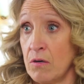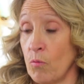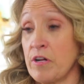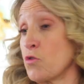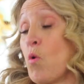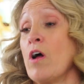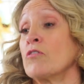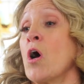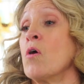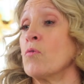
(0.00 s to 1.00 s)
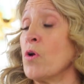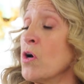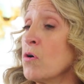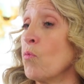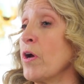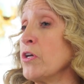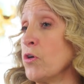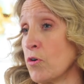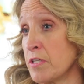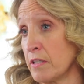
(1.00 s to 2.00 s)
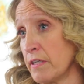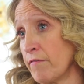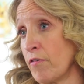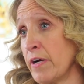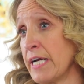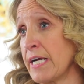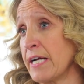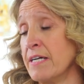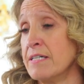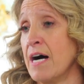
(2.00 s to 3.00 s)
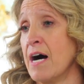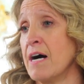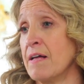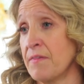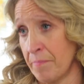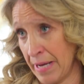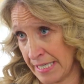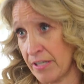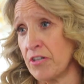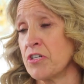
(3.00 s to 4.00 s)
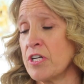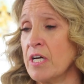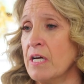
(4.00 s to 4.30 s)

what is well known when you're delivering the message.